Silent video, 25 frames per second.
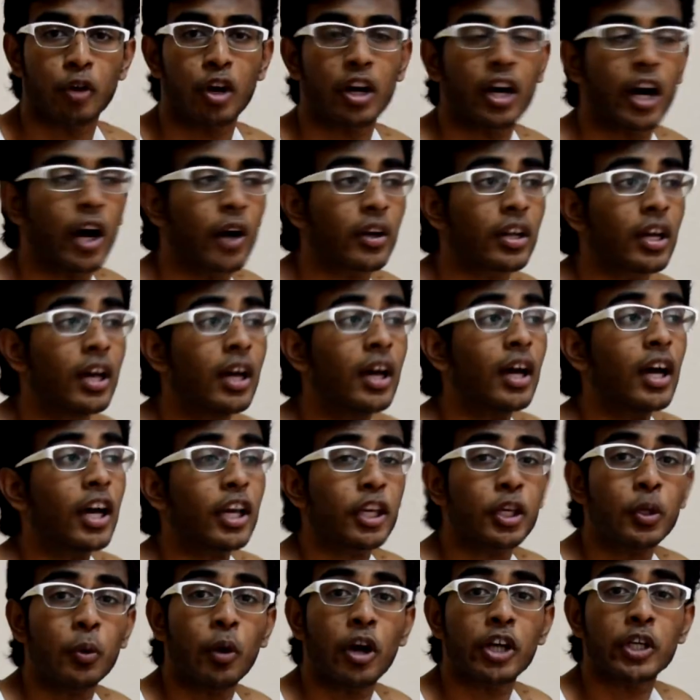workout,
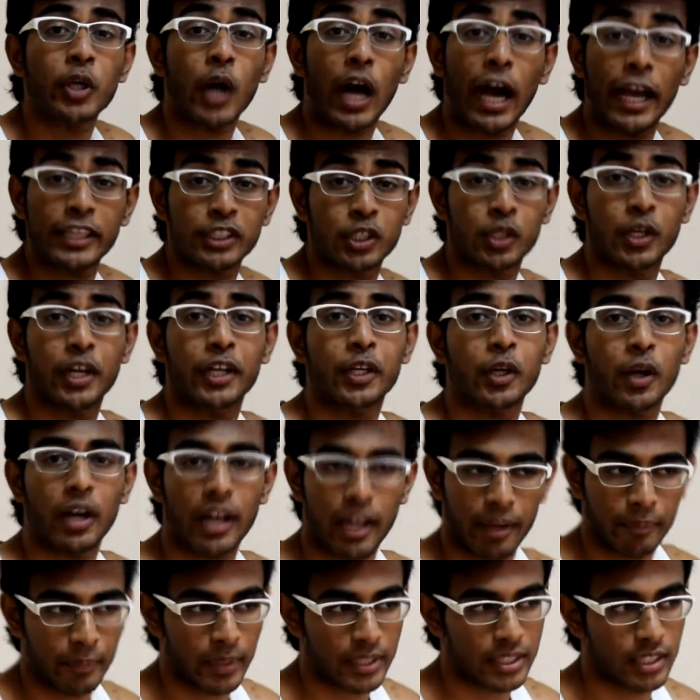you want to isolate your
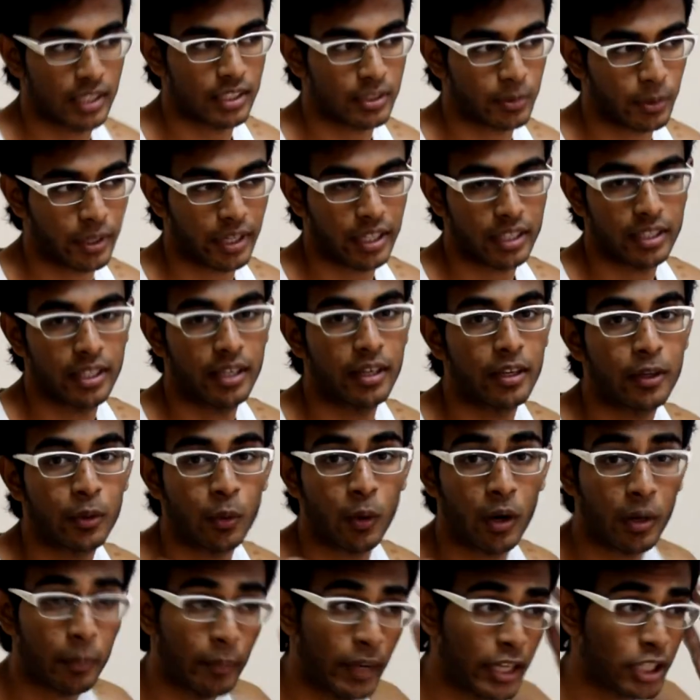ab muscles. Okay? You
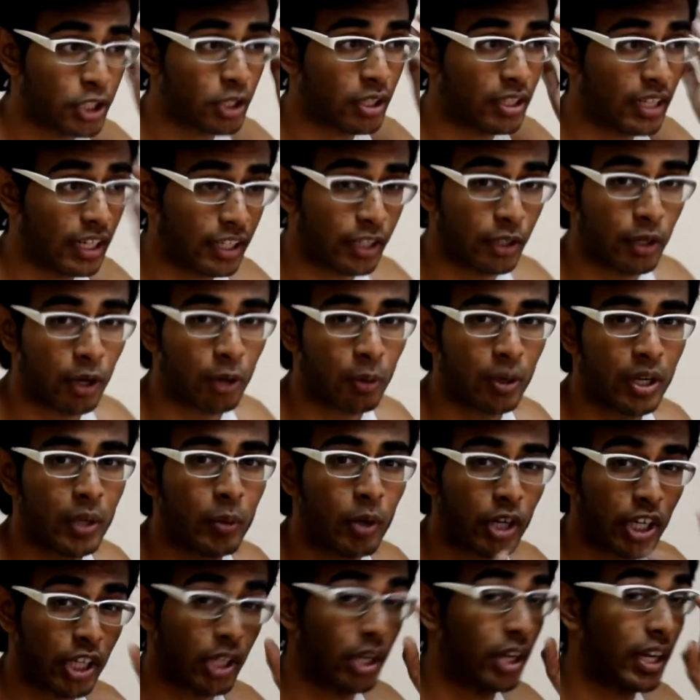want to make sure that you're only
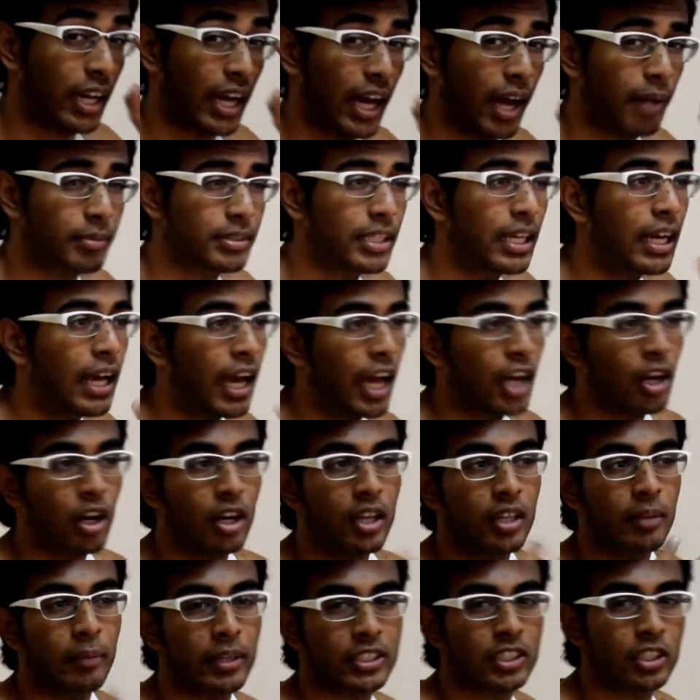working on your abs, not
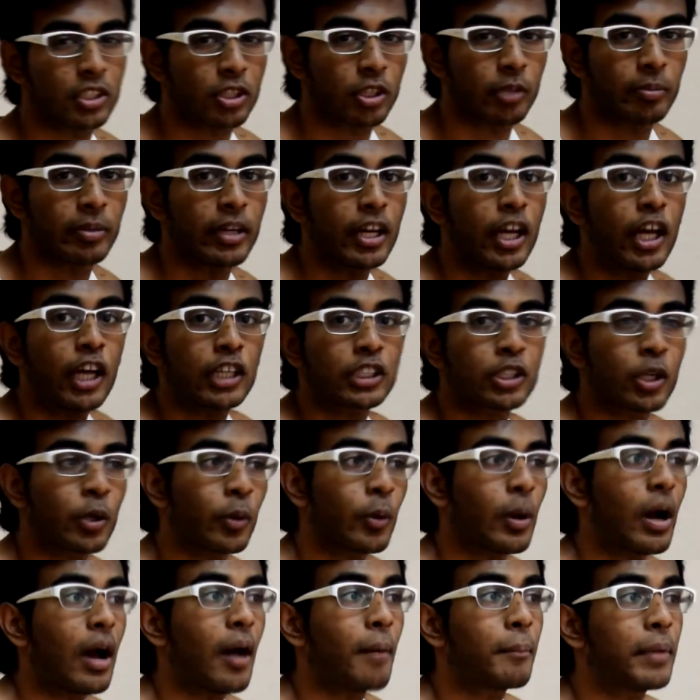on the muscle group.
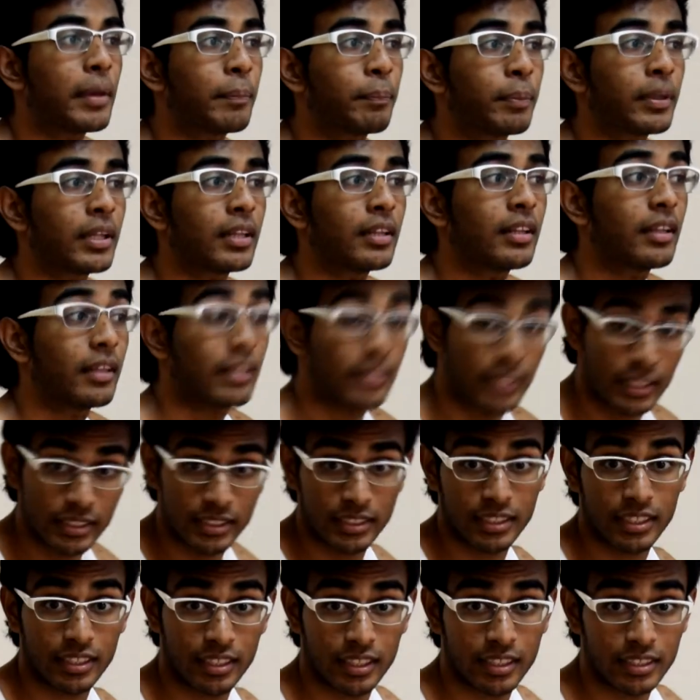So people,
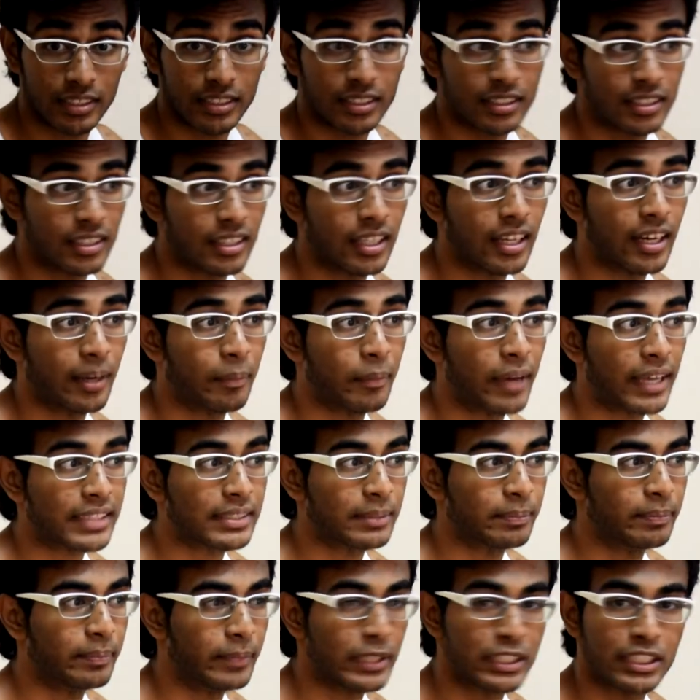this is the
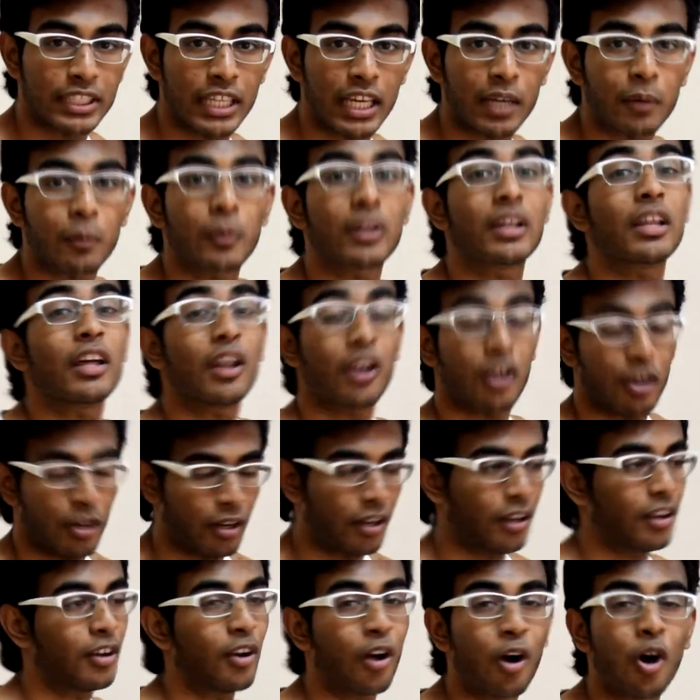mistake
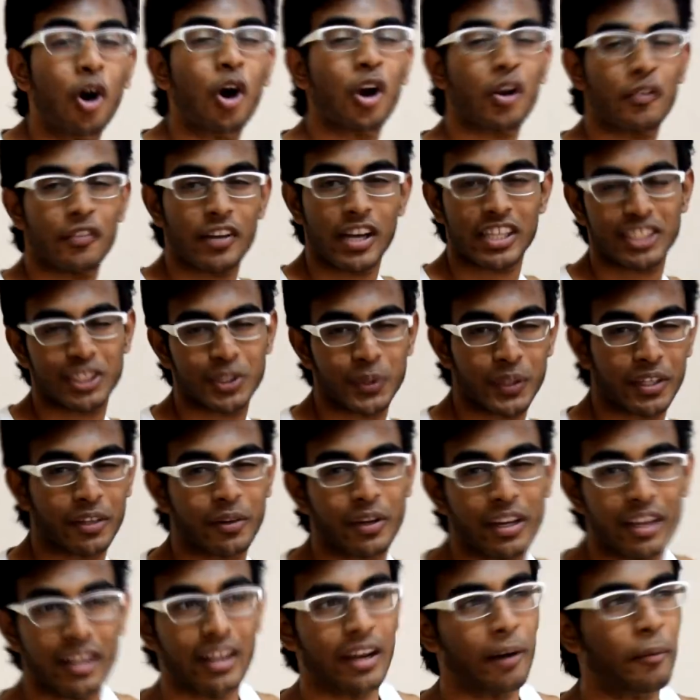a lot of workers are doing.
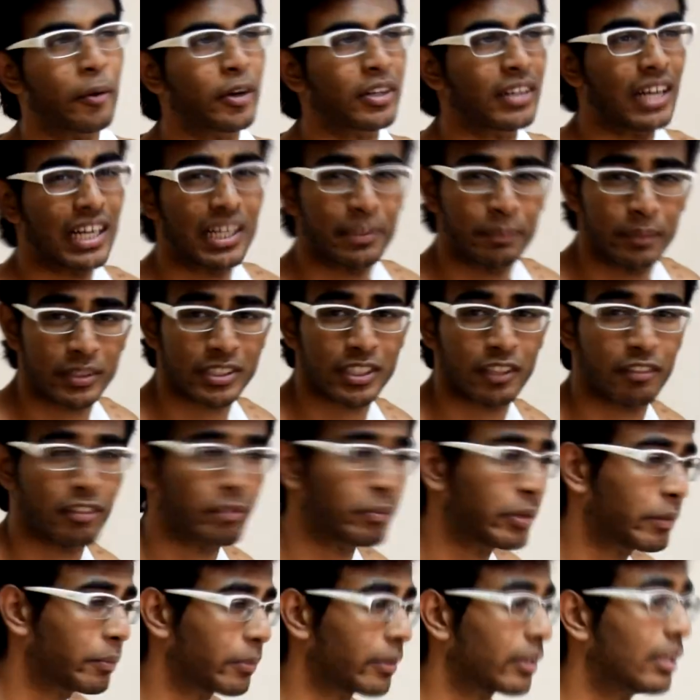Okay? About 90% of the
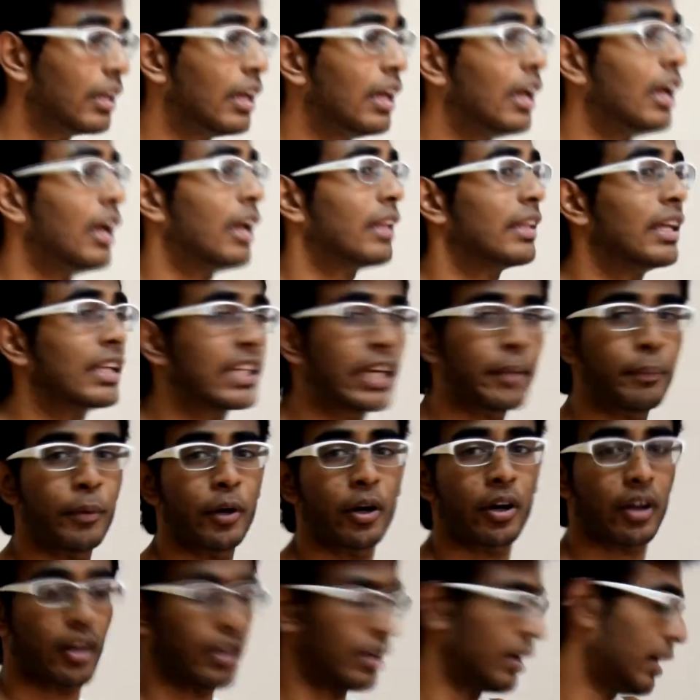people, they keep
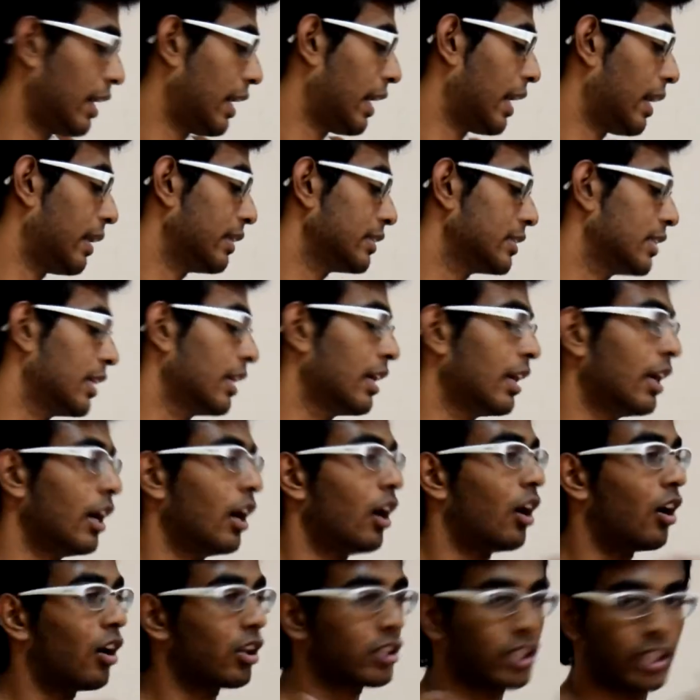your hands
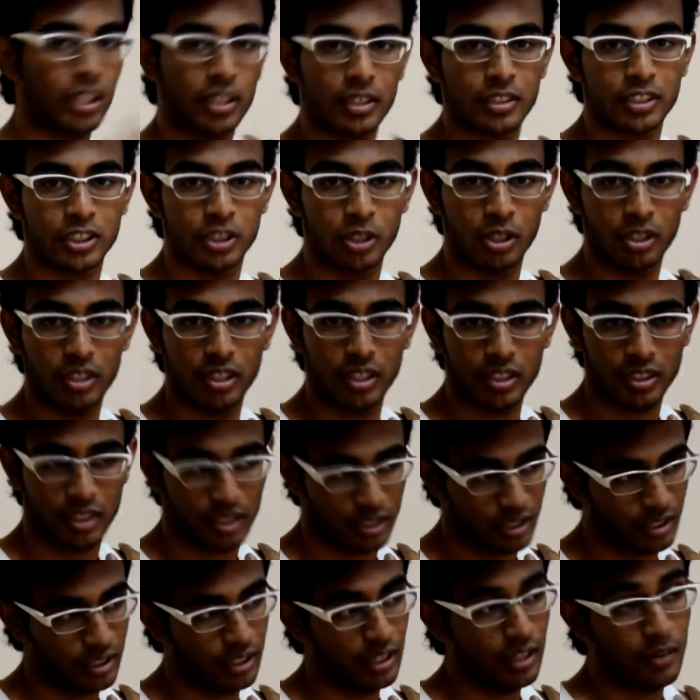on the shoulders,
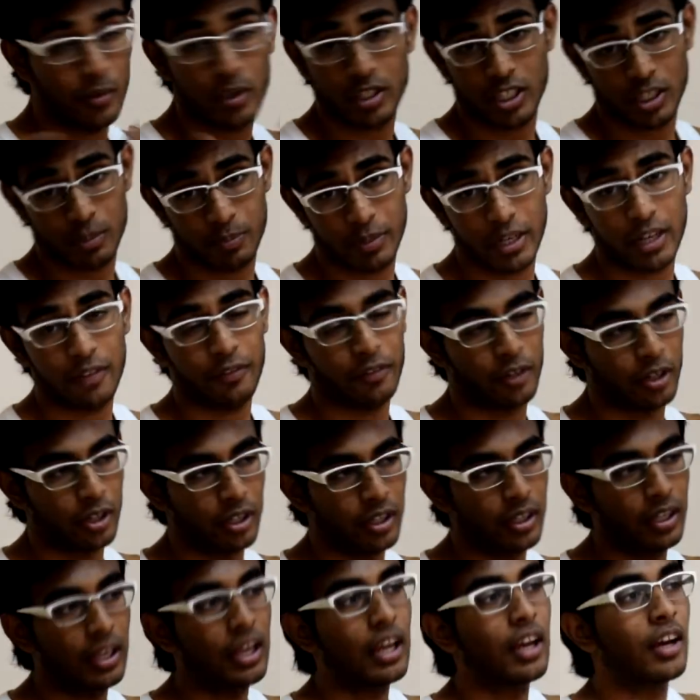which is pretty
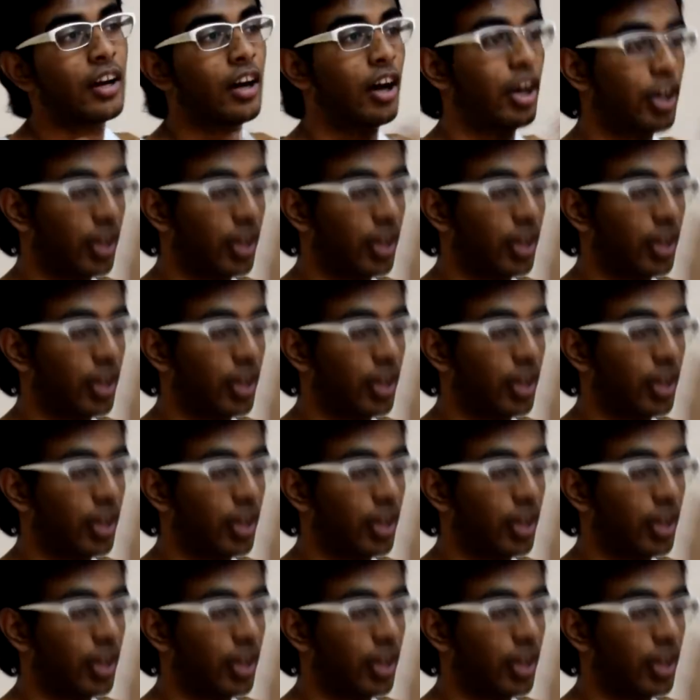good, on